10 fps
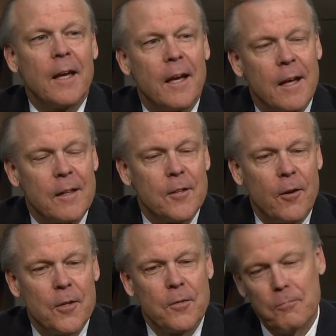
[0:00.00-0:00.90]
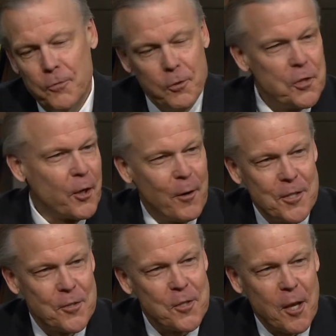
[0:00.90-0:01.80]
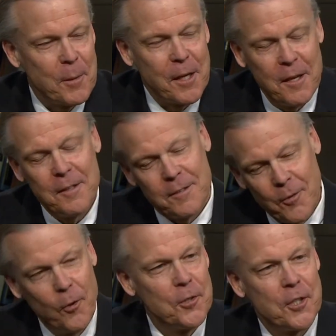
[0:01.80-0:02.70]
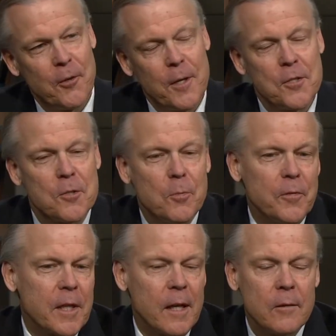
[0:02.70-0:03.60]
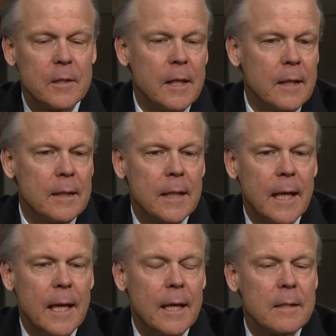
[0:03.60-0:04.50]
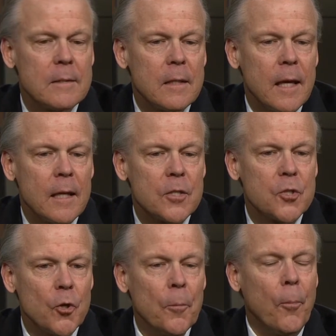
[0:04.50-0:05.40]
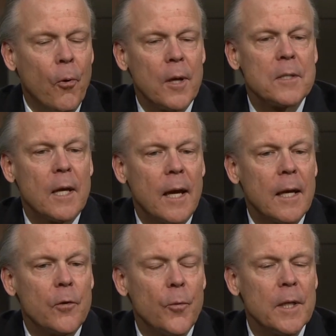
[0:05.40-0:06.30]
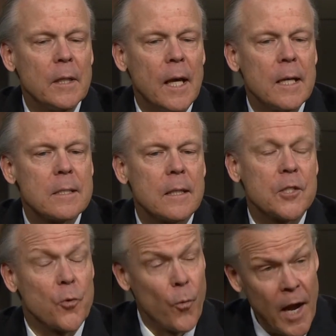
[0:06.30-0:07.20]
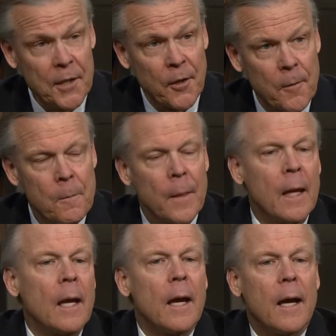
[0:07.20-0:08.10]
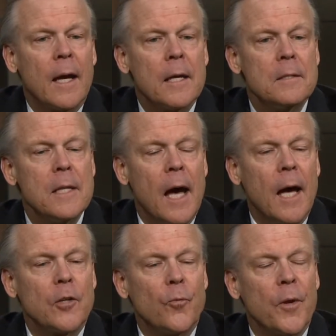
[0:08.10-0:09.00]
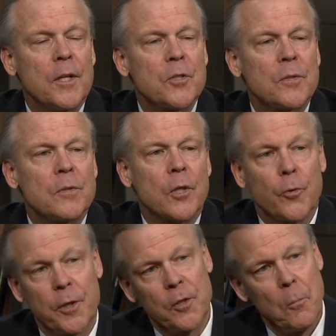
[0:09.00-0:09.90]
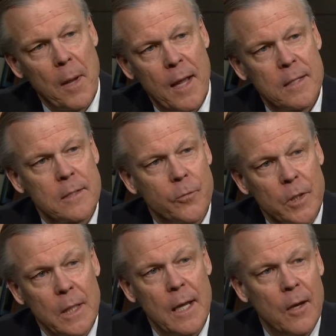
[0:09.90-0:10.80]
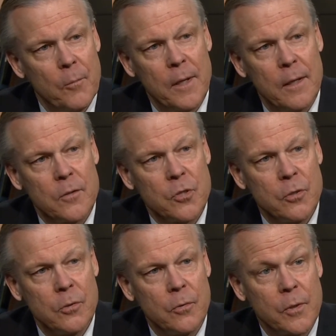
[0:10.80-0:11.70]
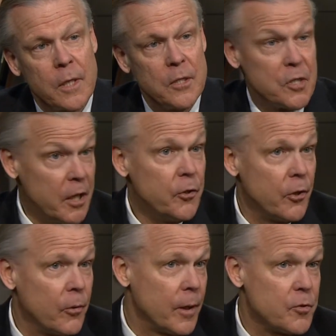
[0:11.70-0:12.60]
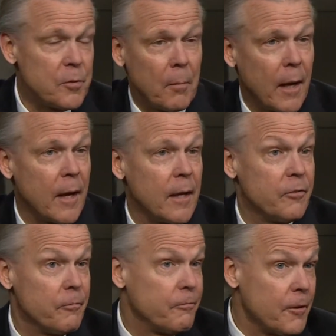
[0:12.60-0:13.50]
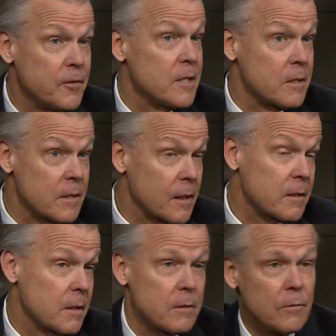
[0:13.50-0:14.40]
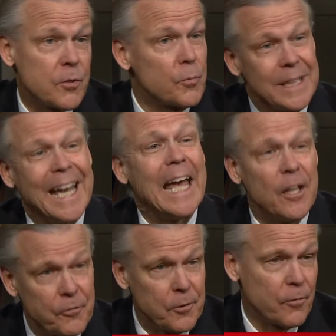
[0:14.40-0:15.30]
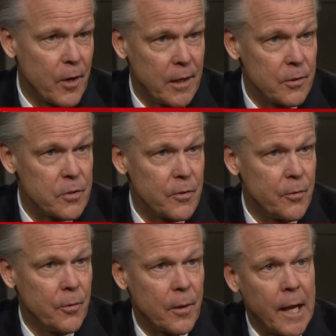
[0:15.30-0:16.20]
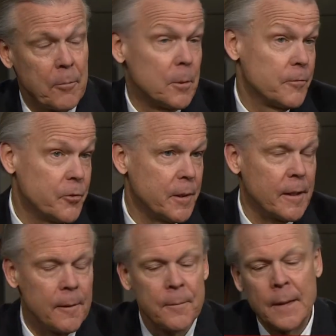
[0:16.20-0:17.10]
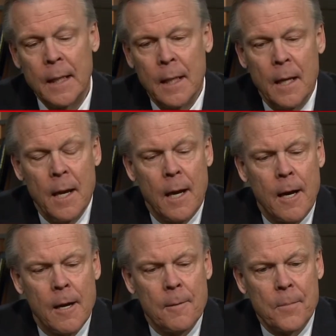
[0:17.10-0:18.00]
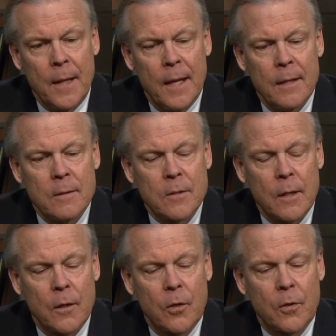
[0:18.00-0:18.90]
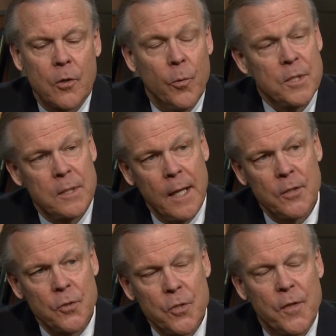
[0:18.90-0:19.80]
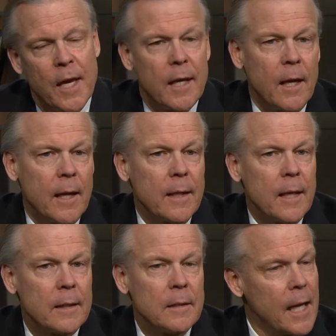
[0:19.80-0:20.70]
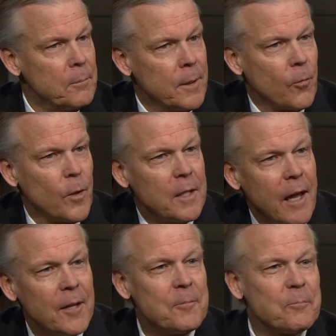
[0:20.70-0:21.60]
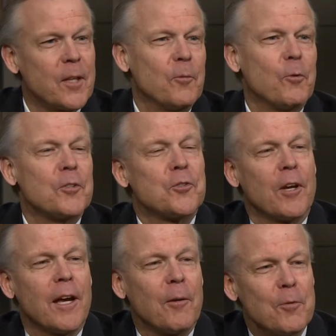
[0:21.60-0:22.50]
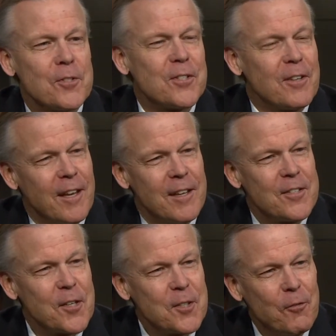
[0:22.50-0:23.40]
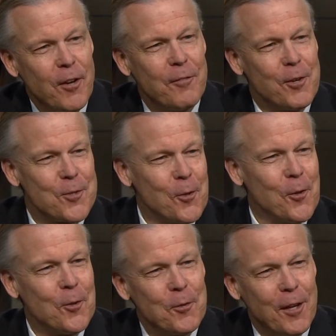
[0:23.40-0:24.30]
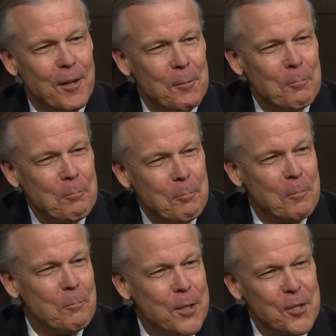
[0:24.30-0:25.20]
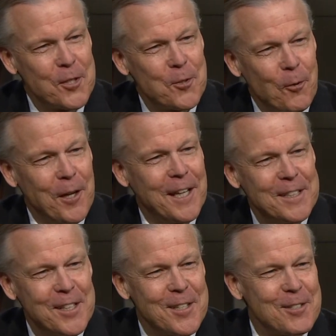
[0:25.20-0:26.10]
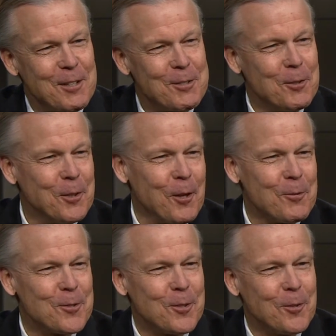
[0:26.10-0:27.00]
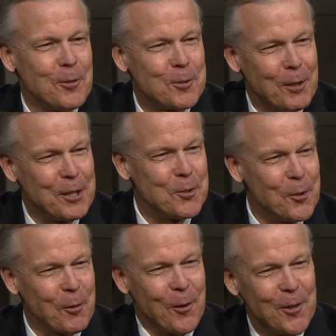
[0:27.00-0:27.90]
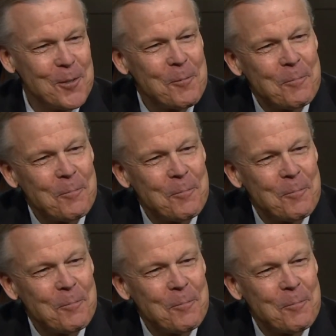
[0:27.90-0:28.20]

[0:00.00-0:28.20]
Uh, there are new generations coming in and old generations moving out. Uh, and at a certain point, I had realized that as a writer, I had not reached the critical mass that would allow me to continue into my 50s and 60s. There are just really a handful of writers who are capable of doing that. Uh, and coincidental to that, I had a nightmare one night in which I was uh, 65 years old and pitching story ideas at studios to a 22 year old.